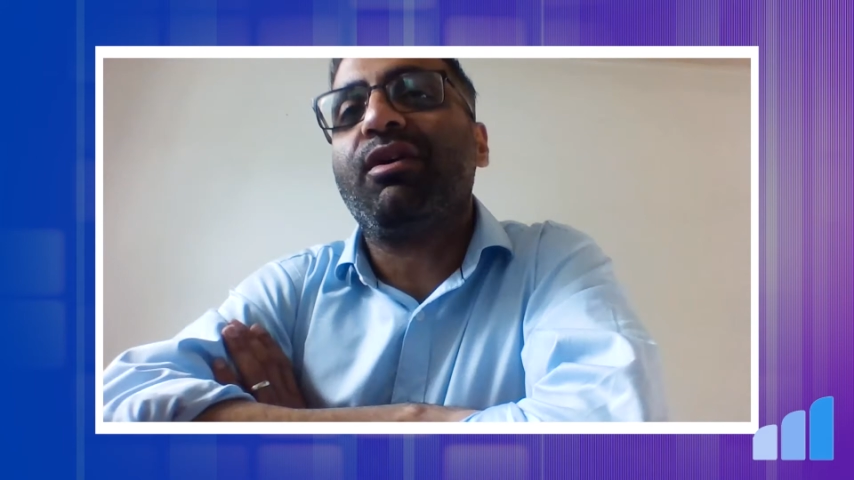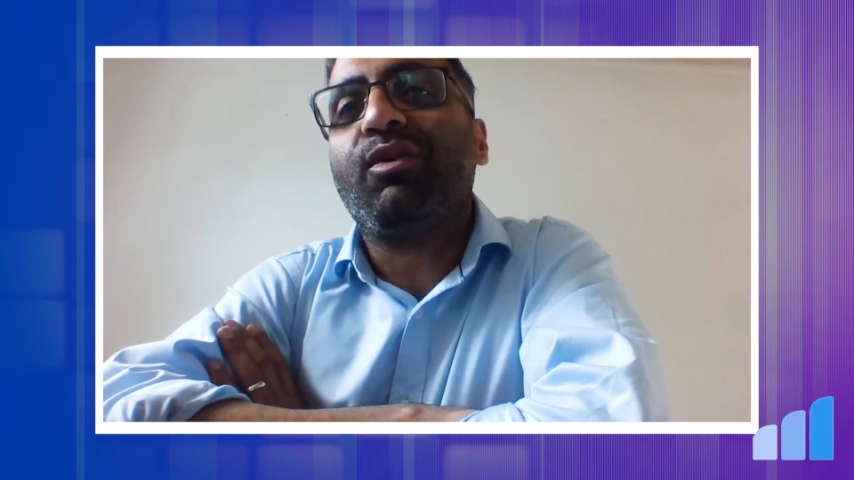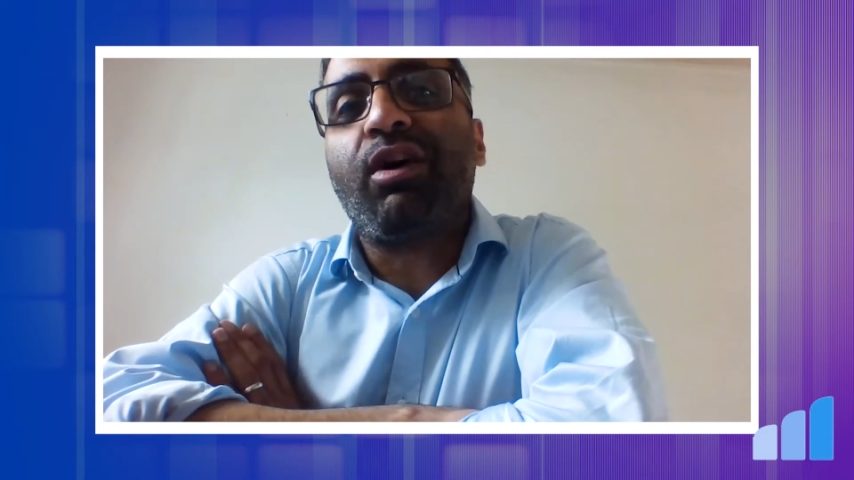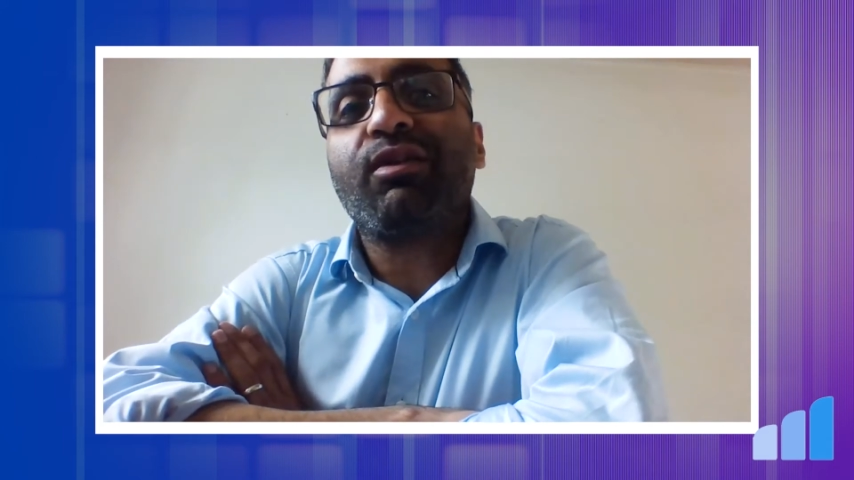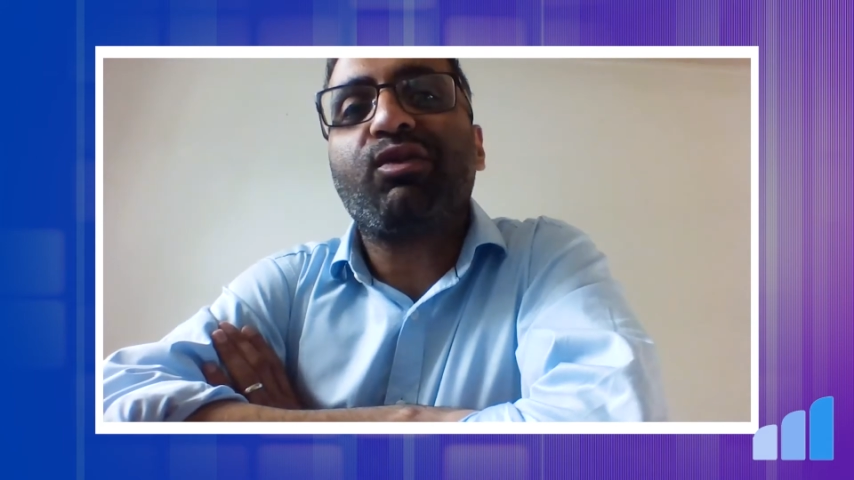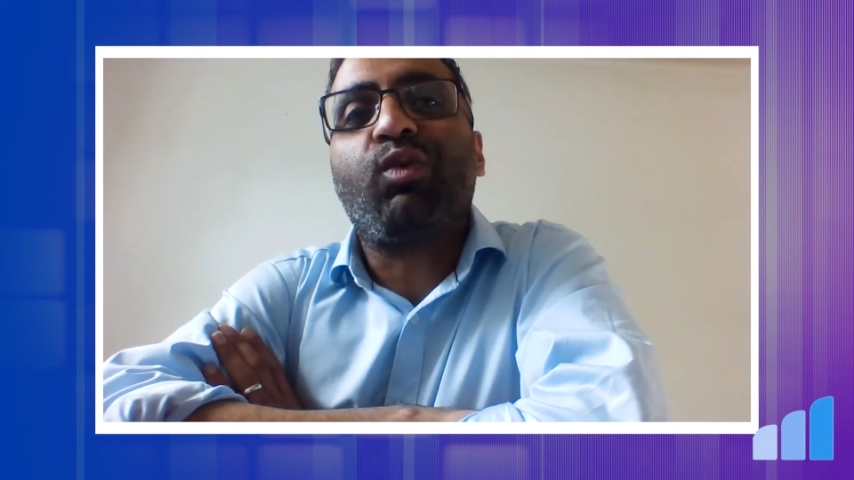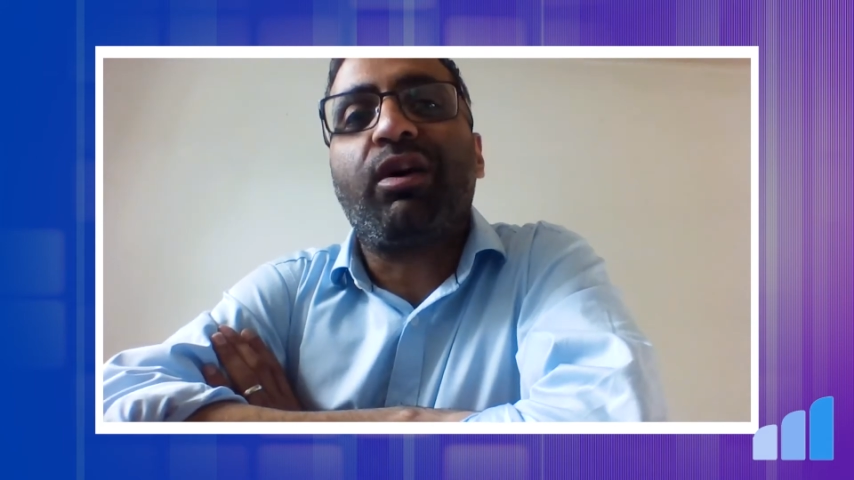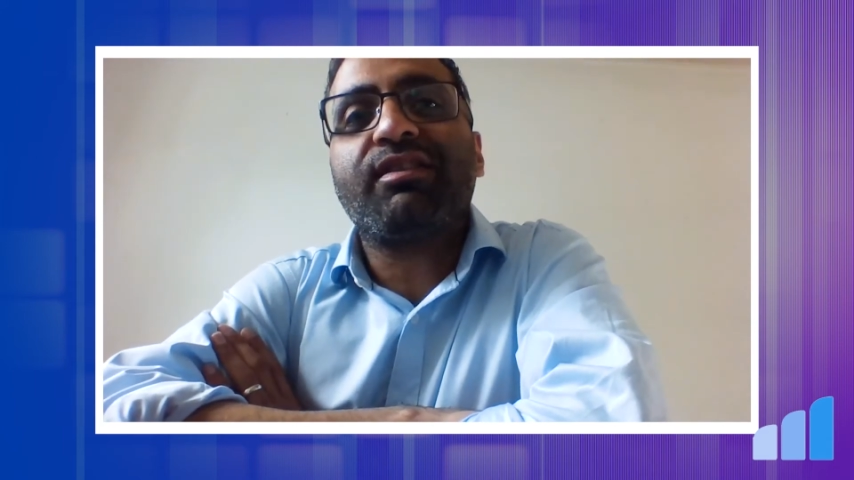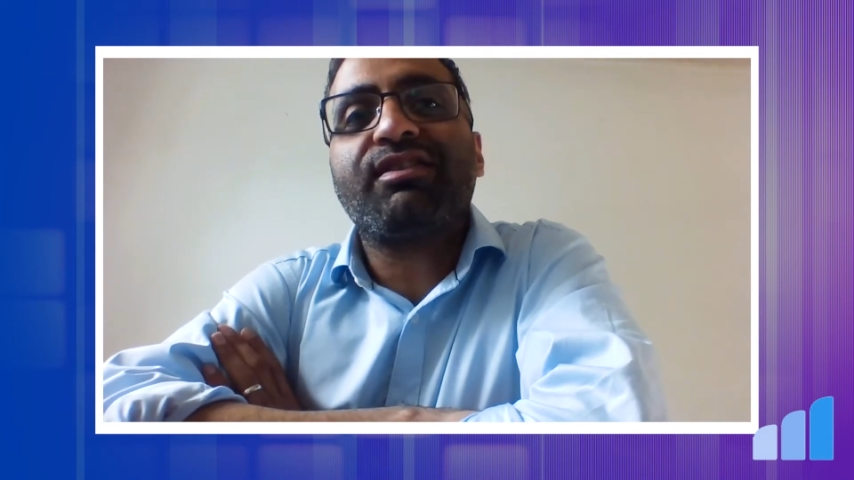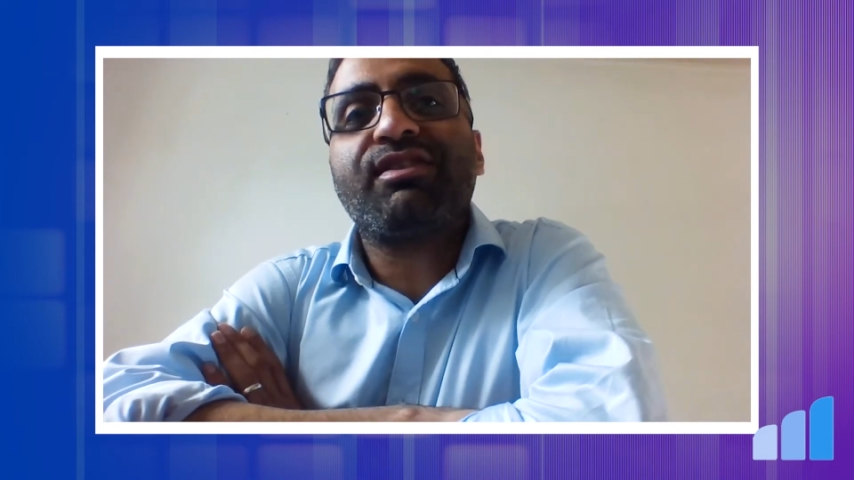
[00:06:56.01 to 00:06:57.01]
what
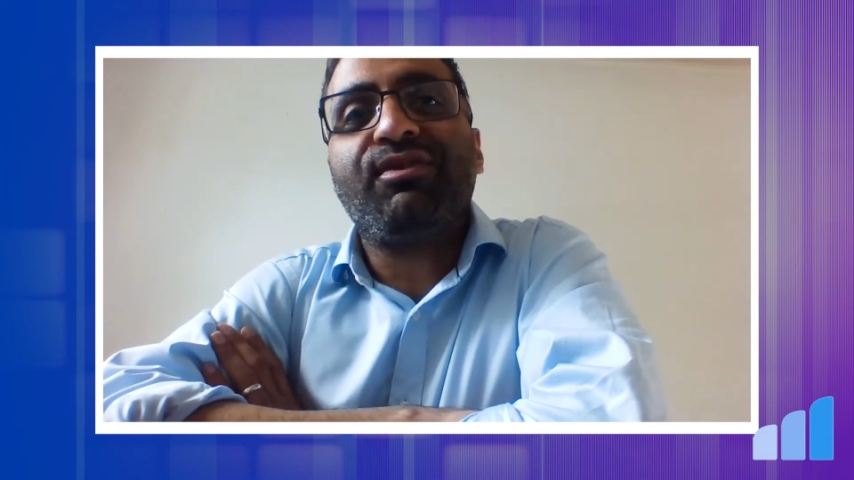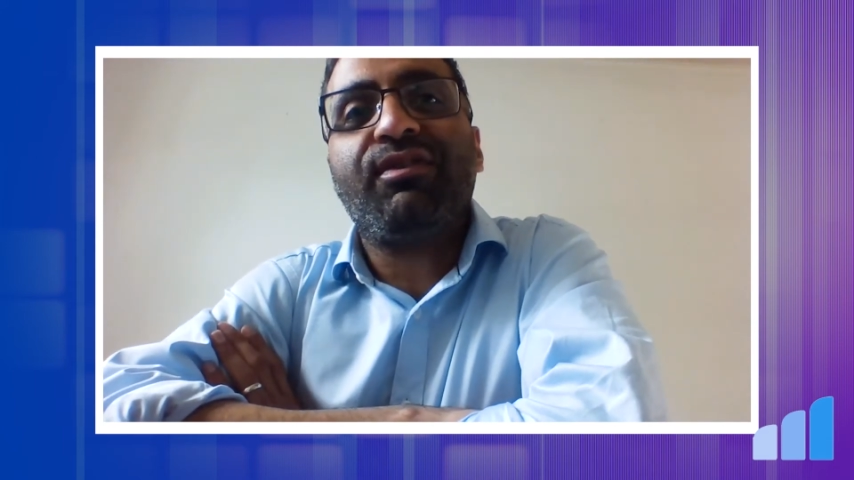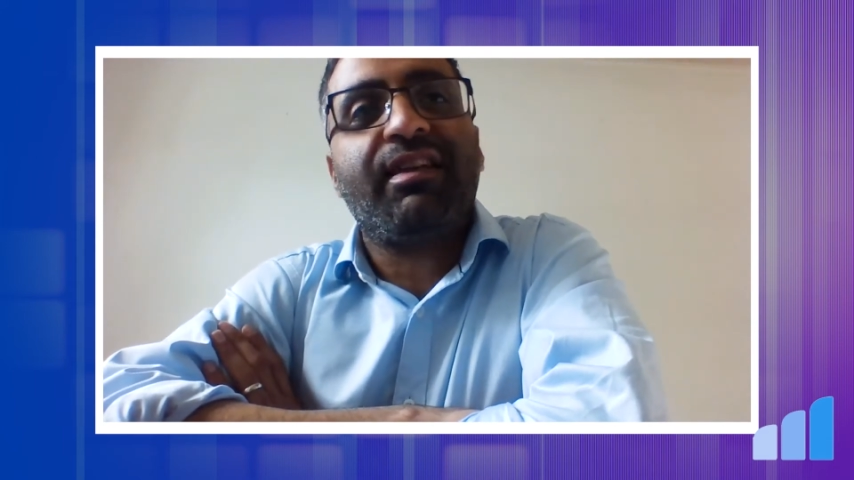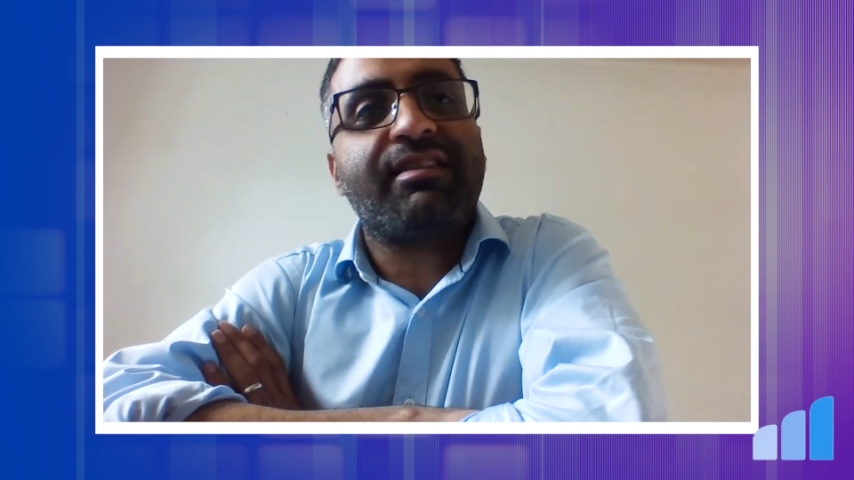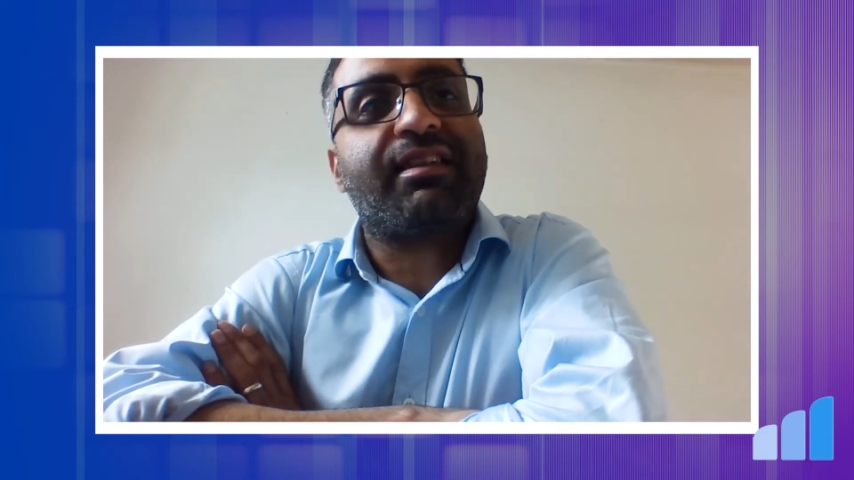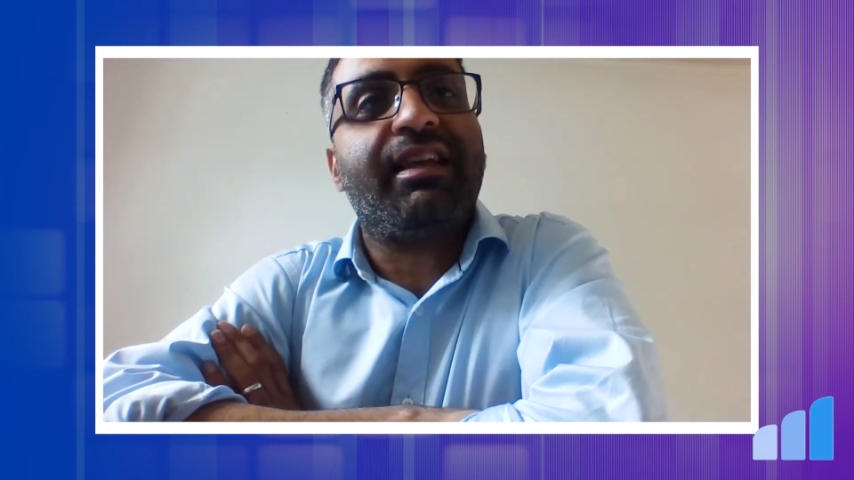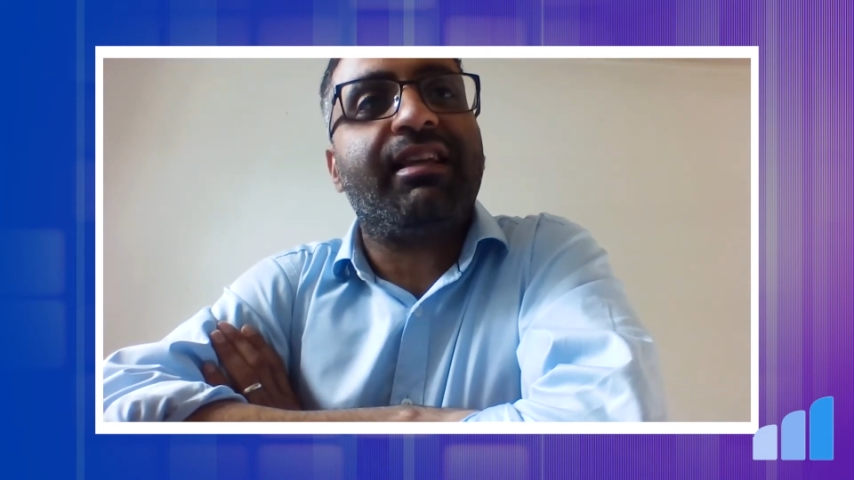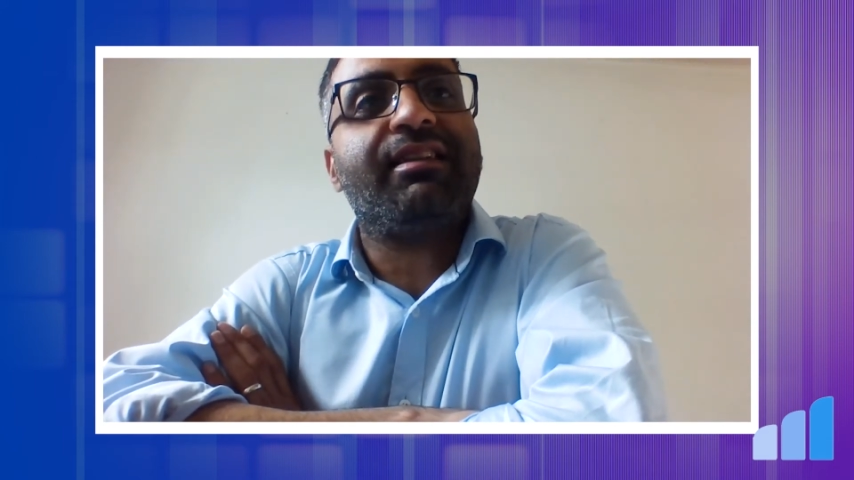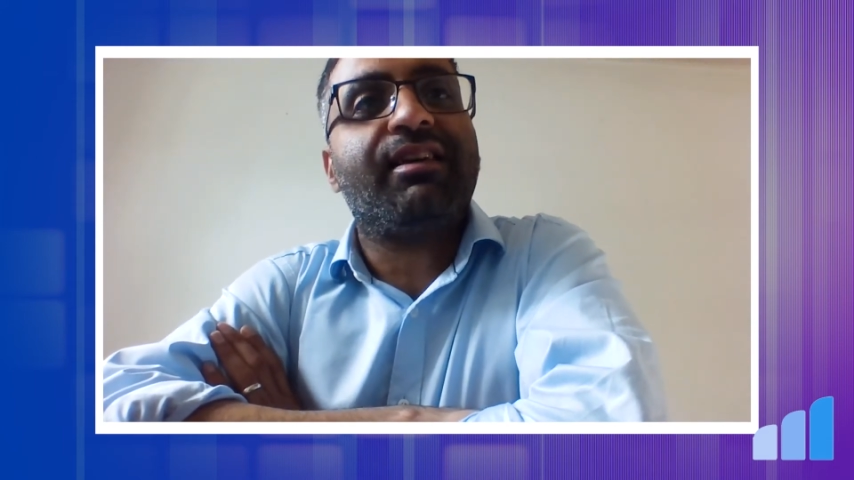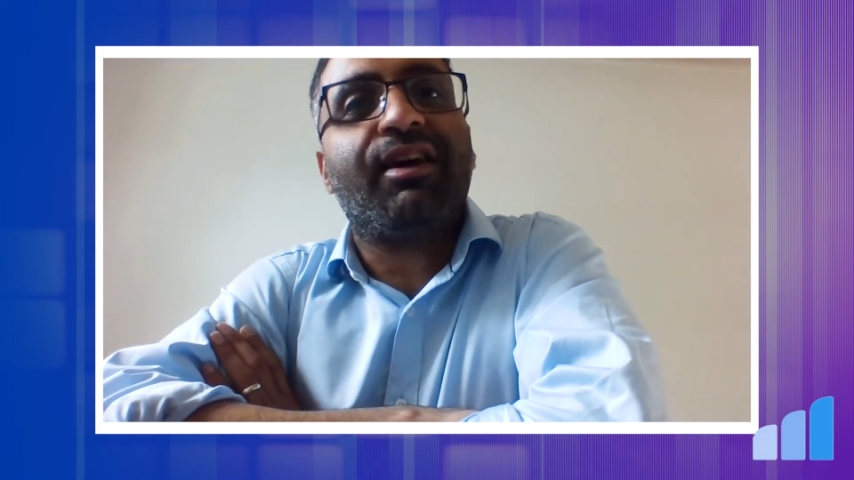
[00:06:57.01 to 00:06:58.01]
one or two things,
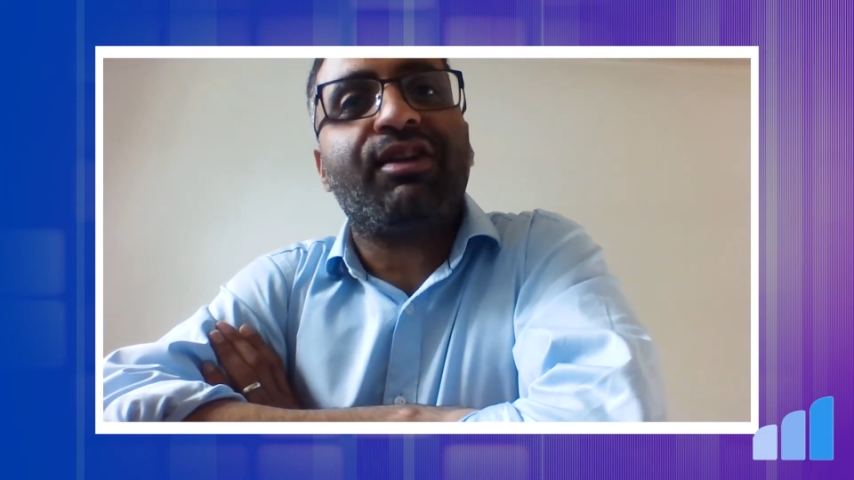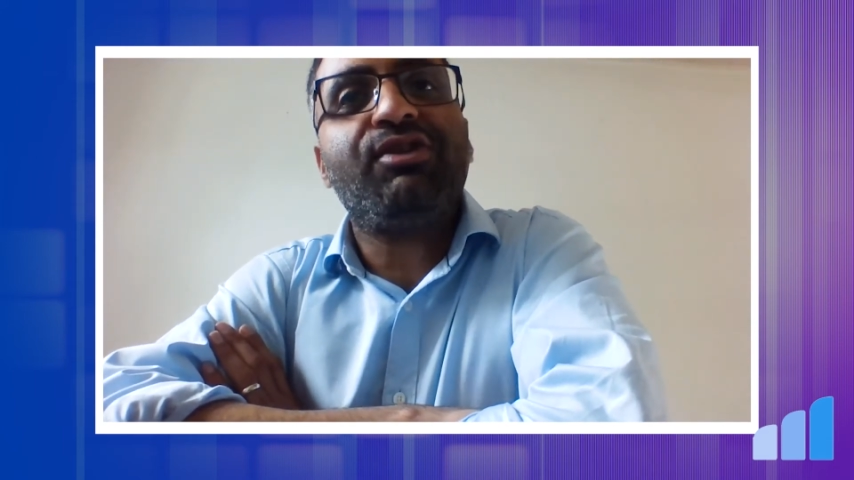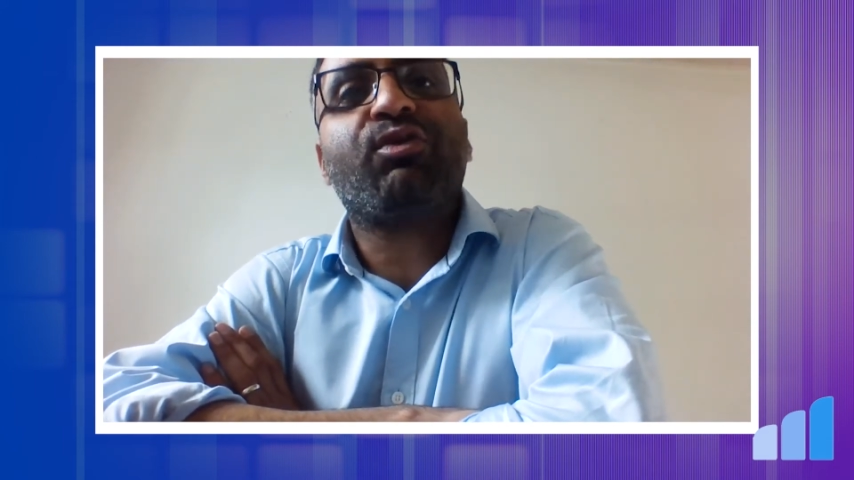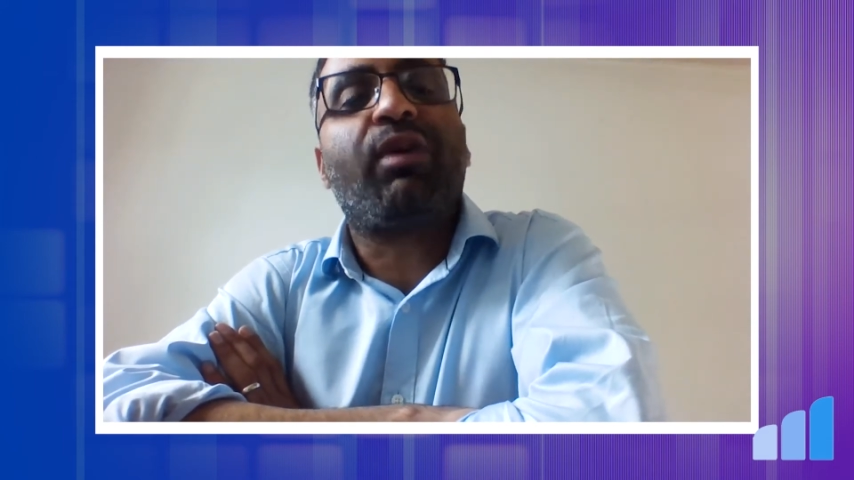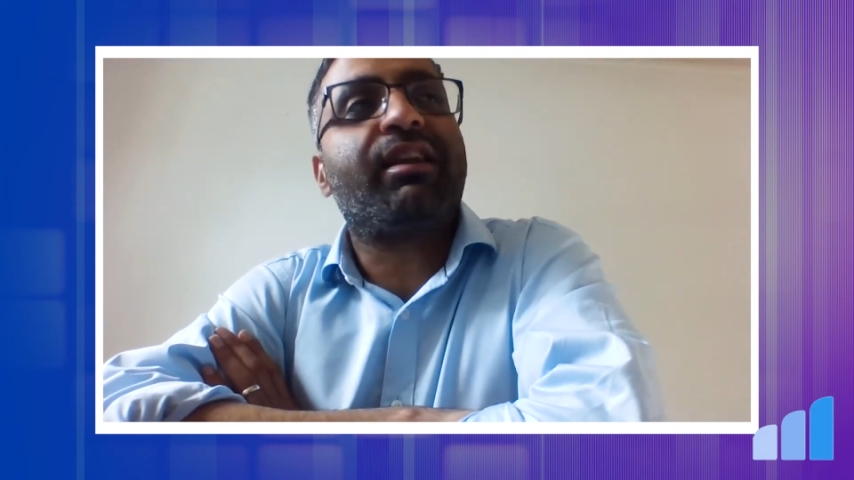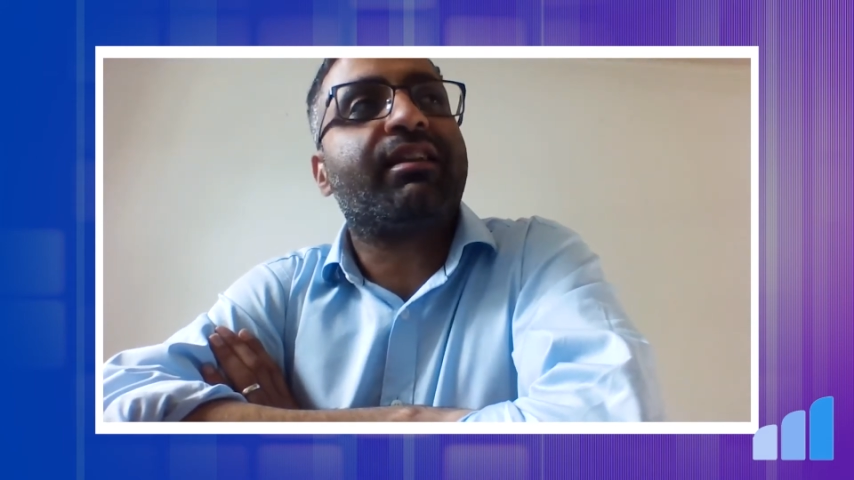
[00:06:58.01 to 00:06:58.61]
Lynne, are you quite